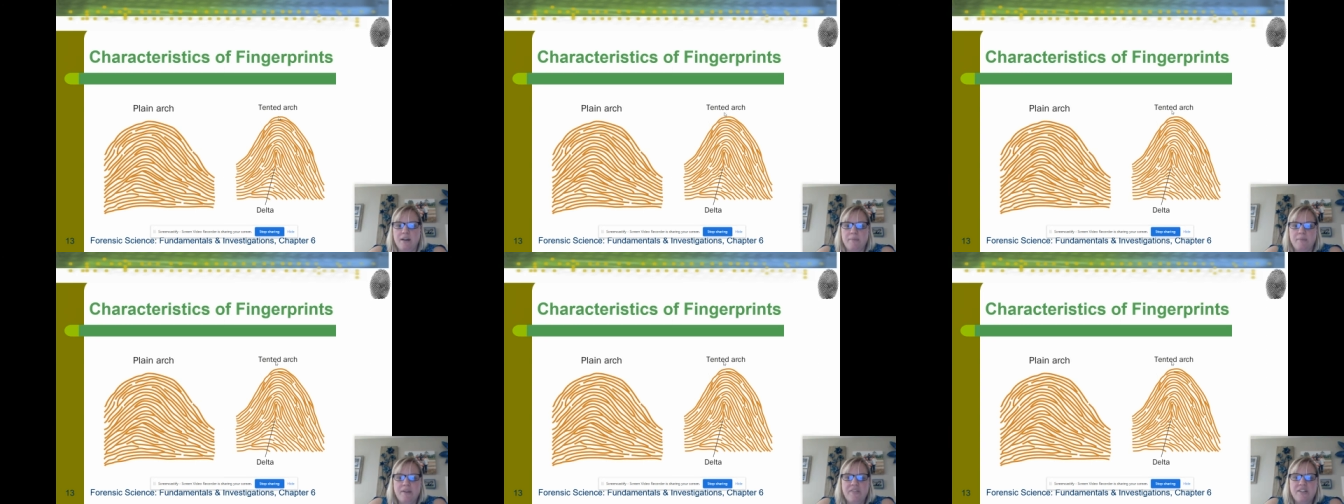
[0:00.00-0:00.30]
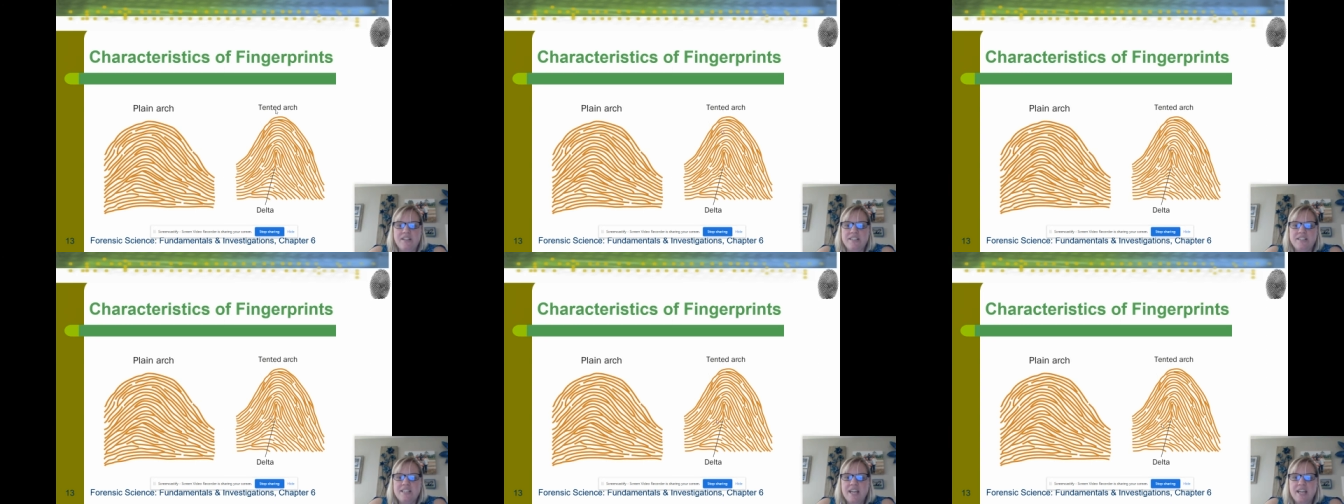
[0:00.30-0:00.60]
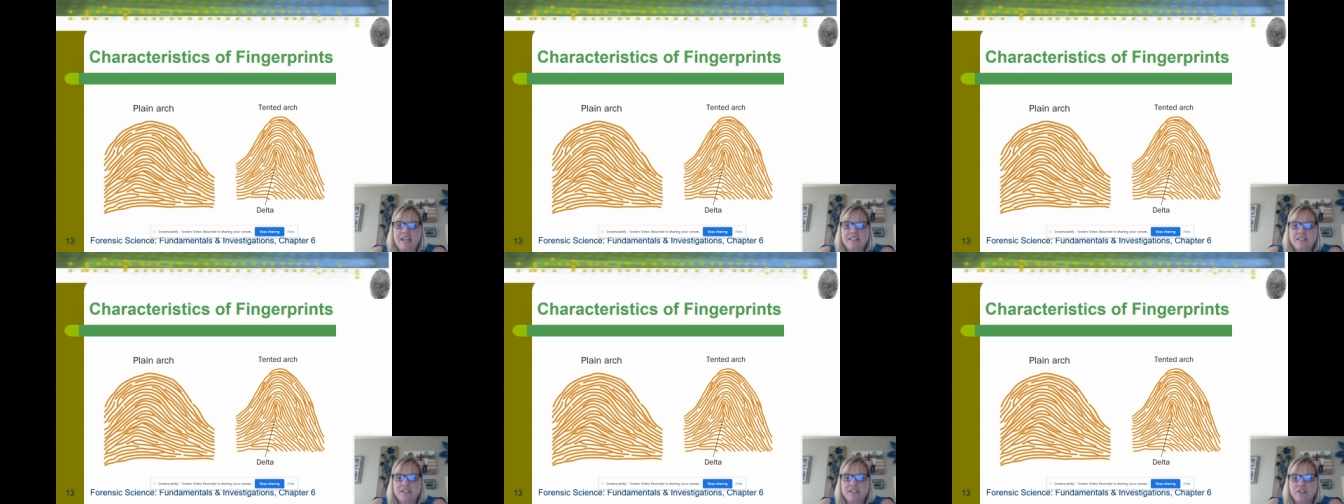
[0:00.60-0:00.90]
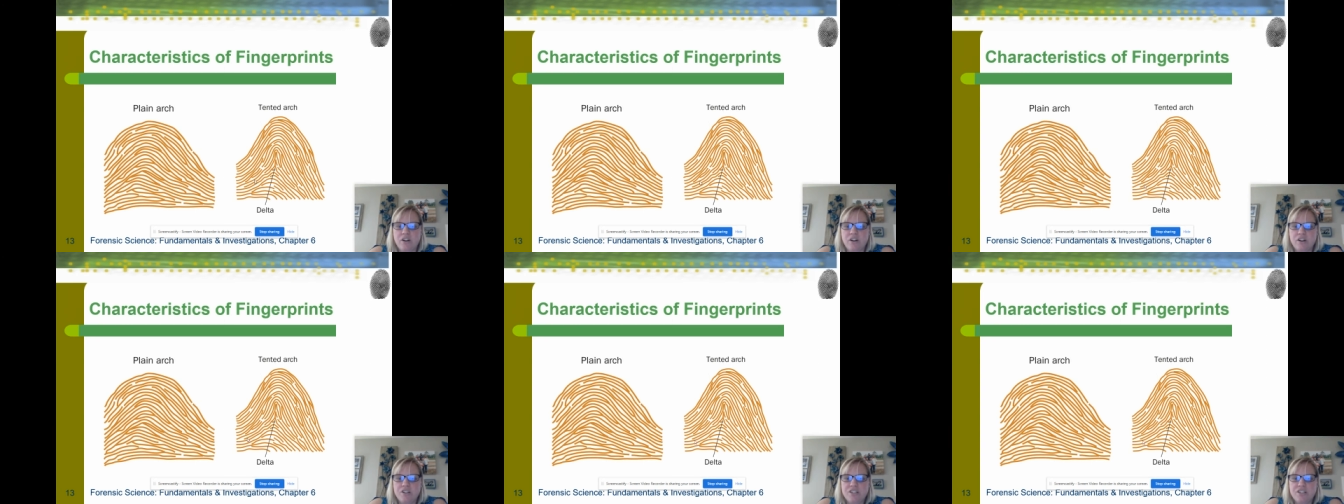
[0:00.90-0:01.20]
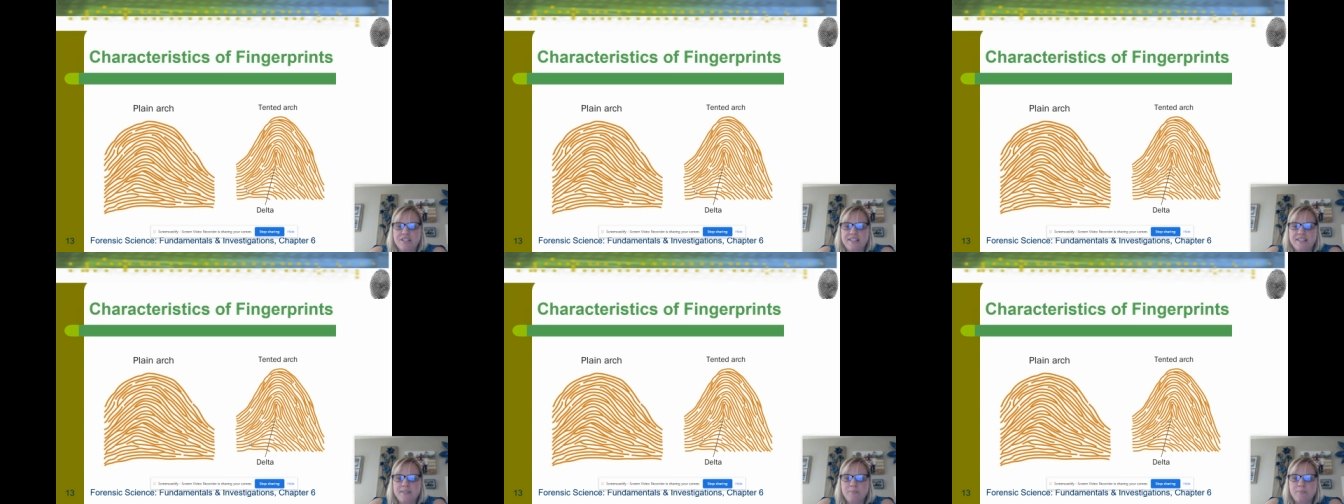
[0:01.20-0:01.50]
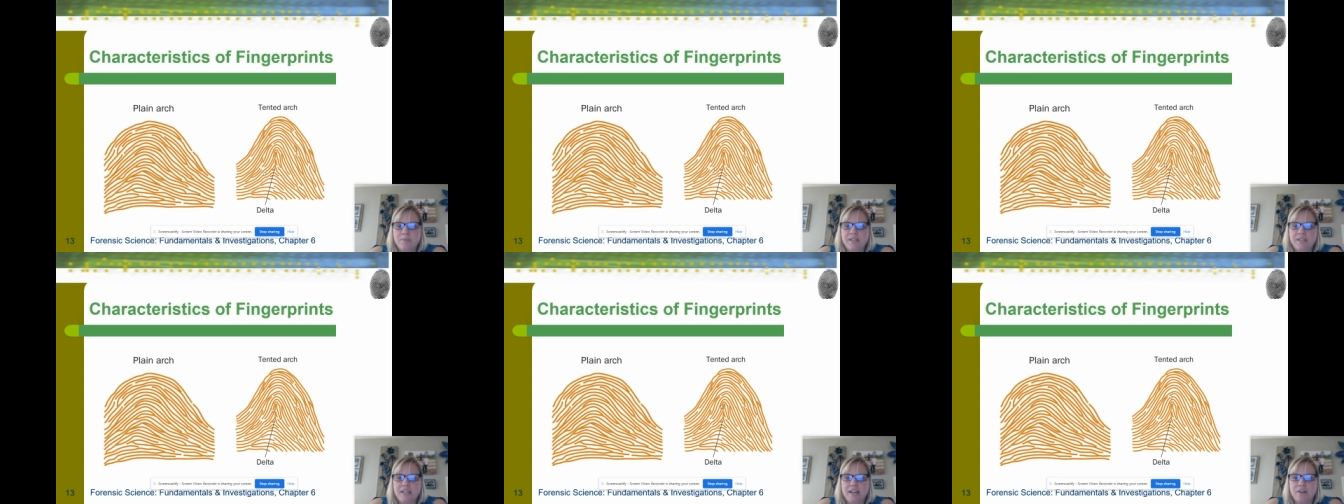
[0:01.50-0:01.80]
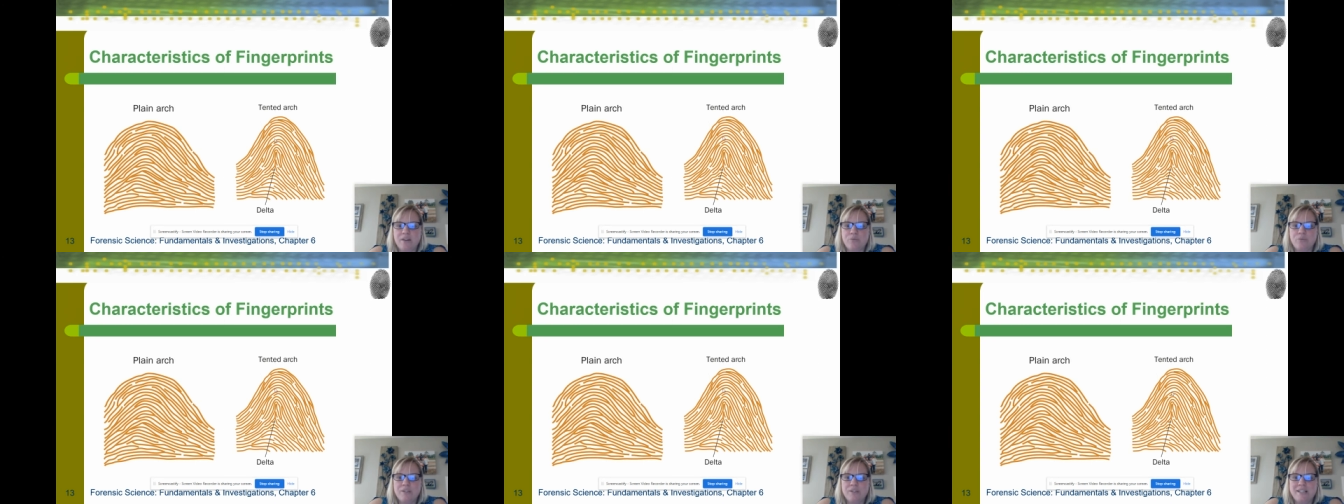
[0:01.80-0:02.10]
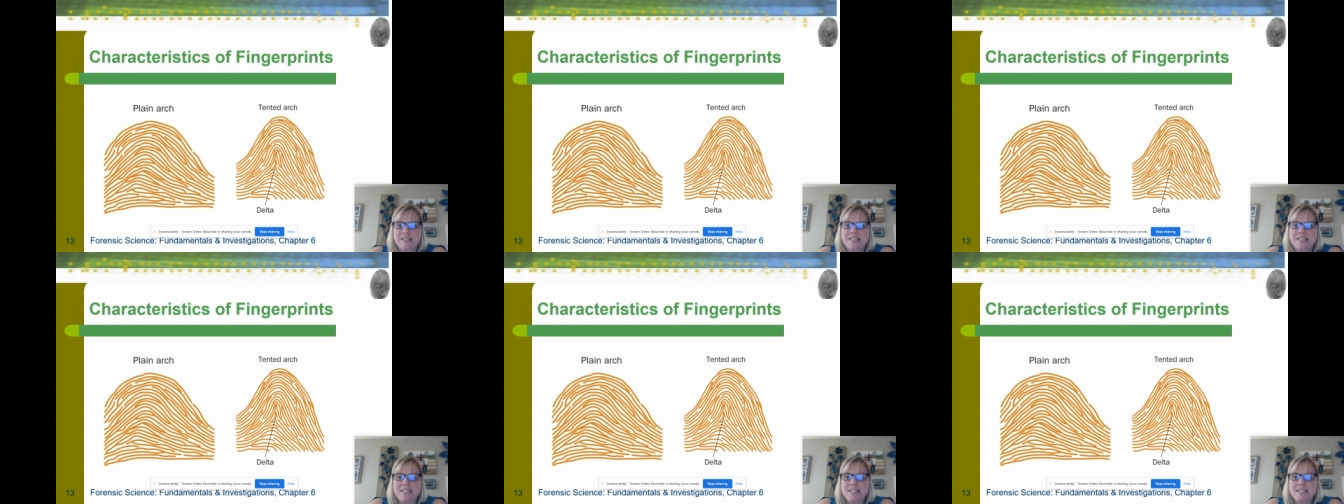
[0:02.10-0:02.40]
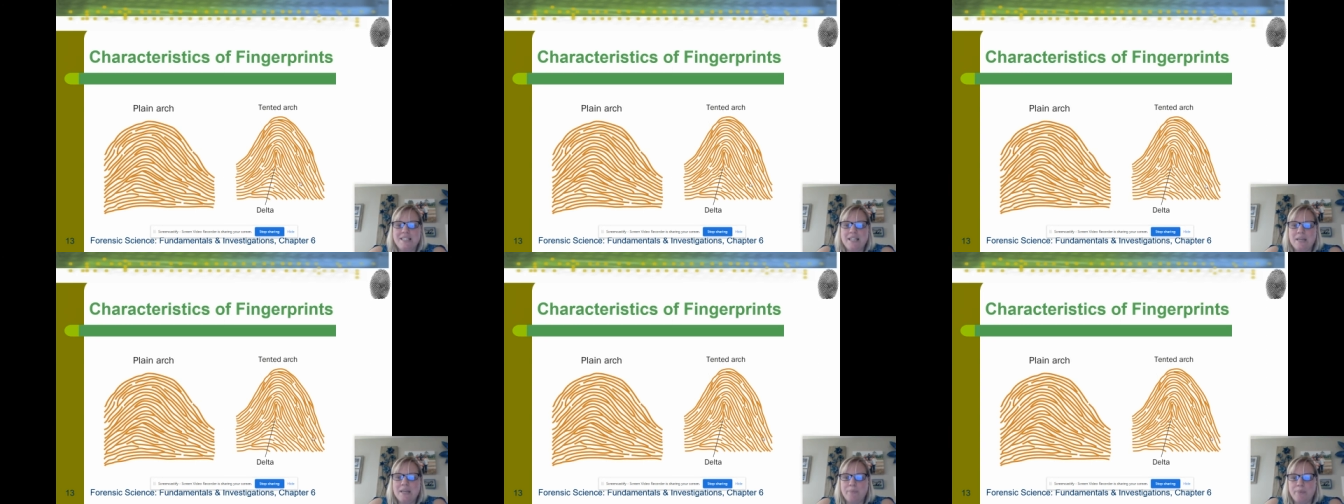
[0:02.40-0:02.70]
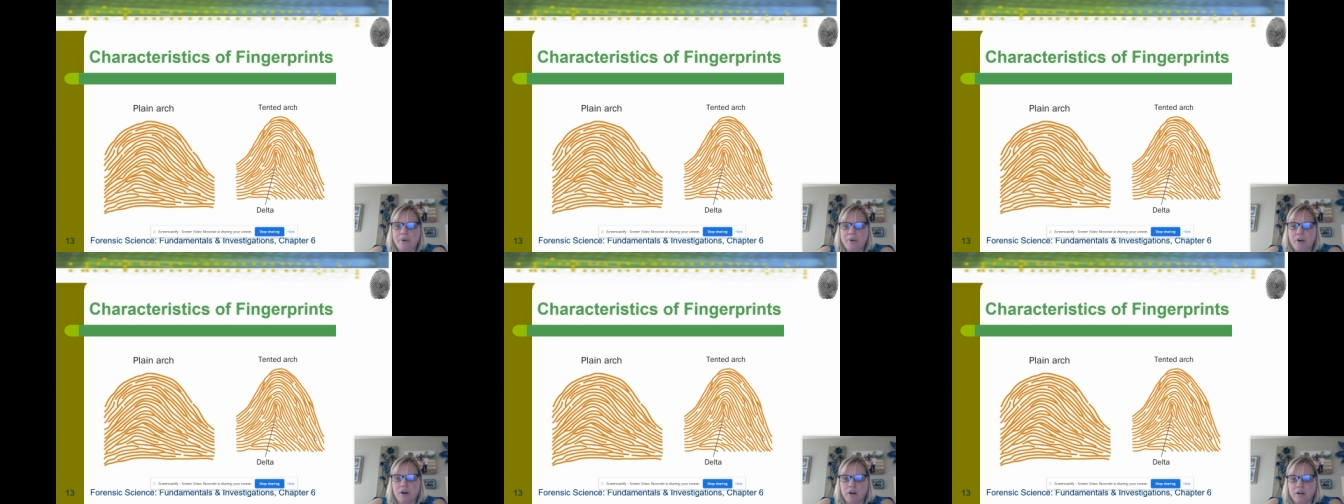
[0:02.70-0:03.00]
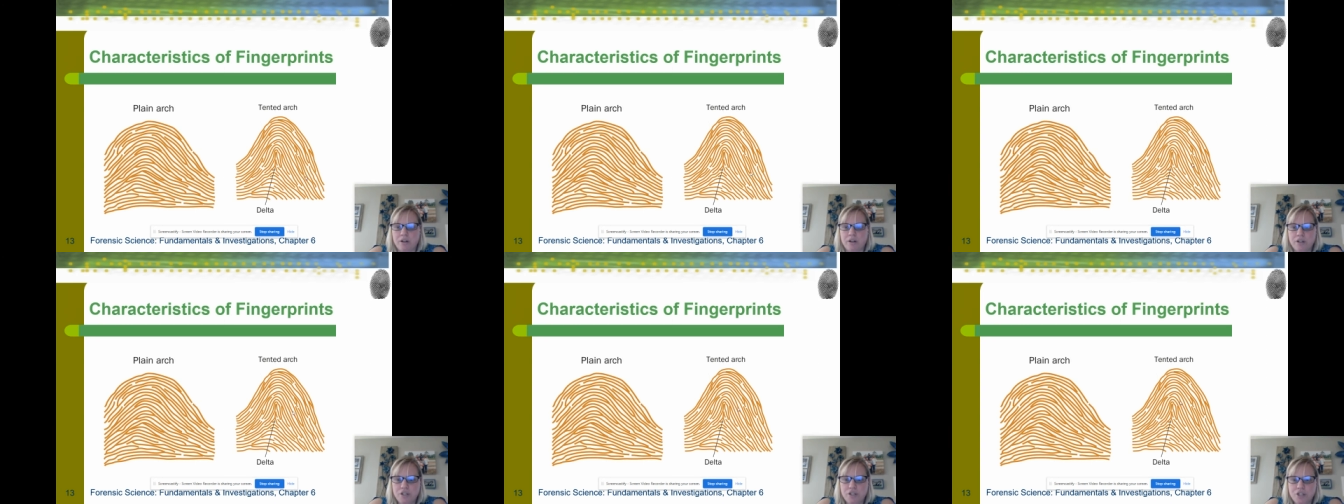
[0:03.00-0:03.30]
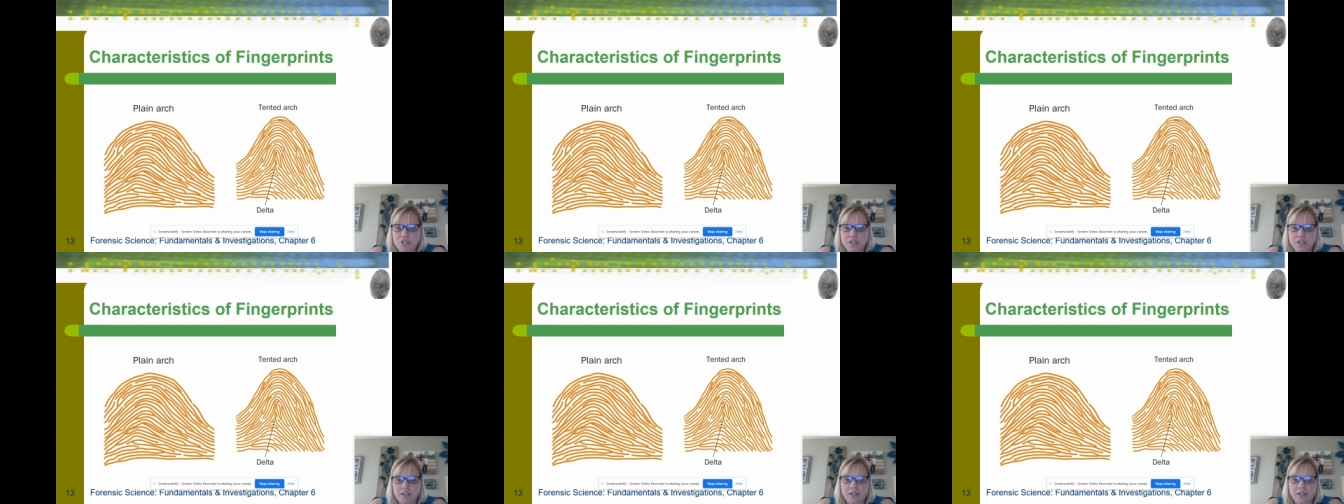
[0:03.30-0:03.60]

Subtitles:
And then a tented arch is simply a really steep arch.